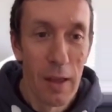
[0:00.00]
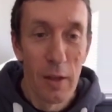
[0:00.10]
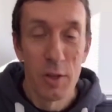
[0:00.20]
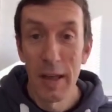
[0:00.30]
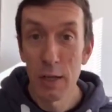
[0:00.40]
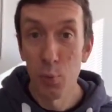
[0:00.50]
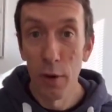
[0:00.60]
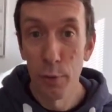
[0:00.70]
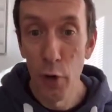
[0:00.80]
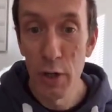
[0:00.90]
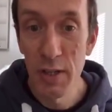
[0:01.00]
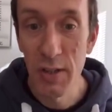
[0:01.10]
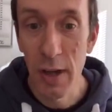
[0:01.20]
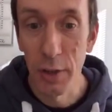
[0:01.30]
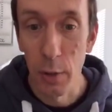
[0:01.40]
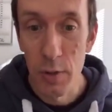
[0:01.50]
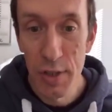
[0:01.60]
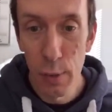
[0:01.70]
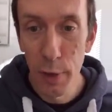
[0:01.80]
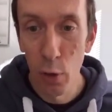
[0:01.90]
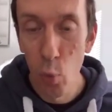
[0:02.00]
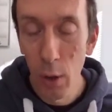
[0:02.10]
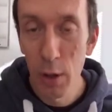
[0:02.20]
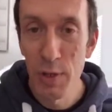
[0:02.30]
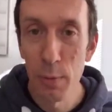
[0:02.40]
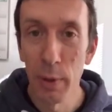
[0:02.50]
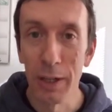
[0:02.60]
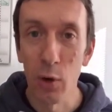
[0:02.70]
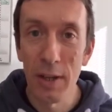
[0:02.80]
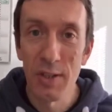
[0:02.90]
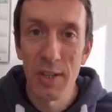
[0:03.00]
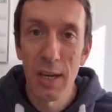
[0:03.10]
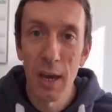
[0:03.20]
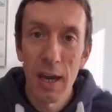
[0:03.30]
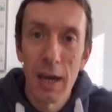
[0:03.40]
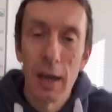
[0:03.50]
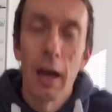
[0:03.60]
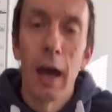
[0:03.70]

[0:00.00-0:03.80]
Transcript: So that's one of the first things that I do. Sylvia, welcome to the building. Great to see you here.